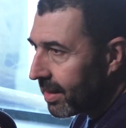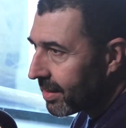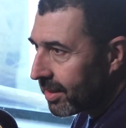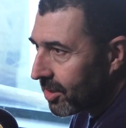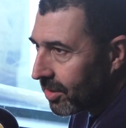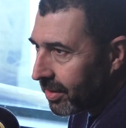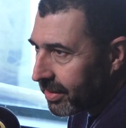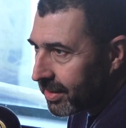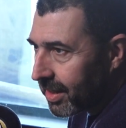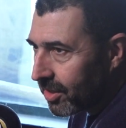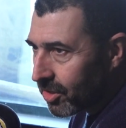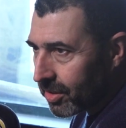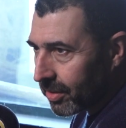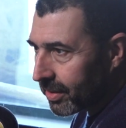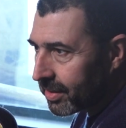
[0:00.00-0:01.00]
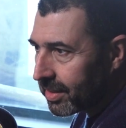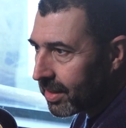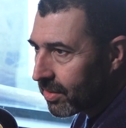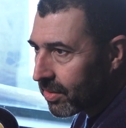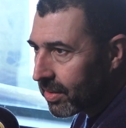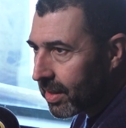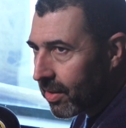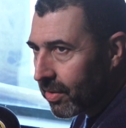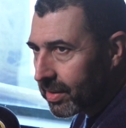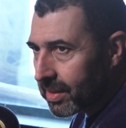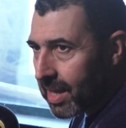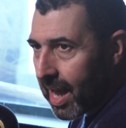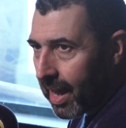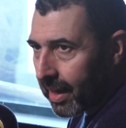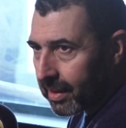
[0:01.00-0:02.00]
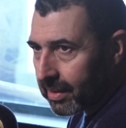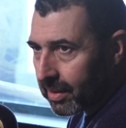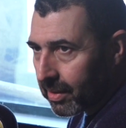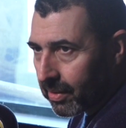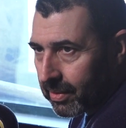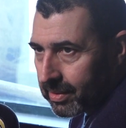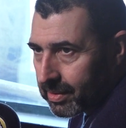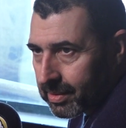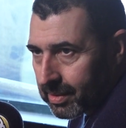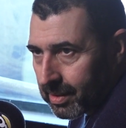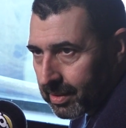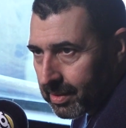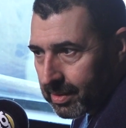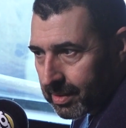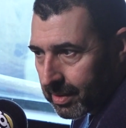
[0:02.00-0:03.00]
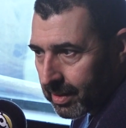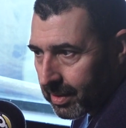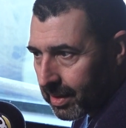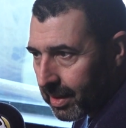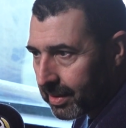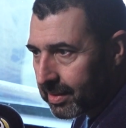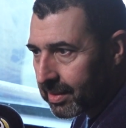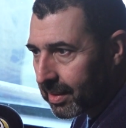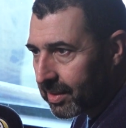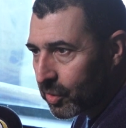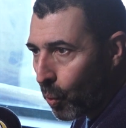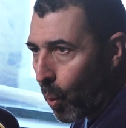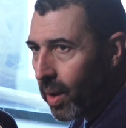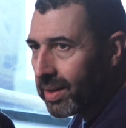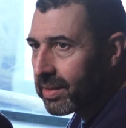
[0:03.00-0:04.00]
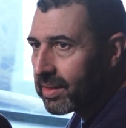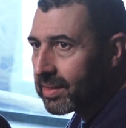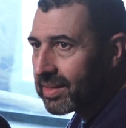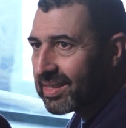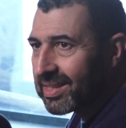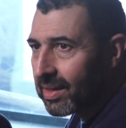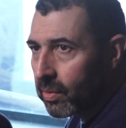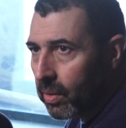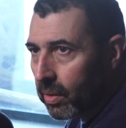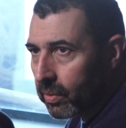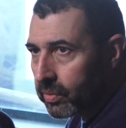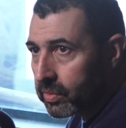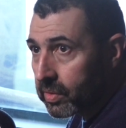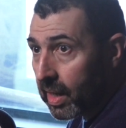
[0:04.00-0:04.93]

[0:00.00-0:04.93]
Digital is digital. It's either there or it's not. It's ones and zeros.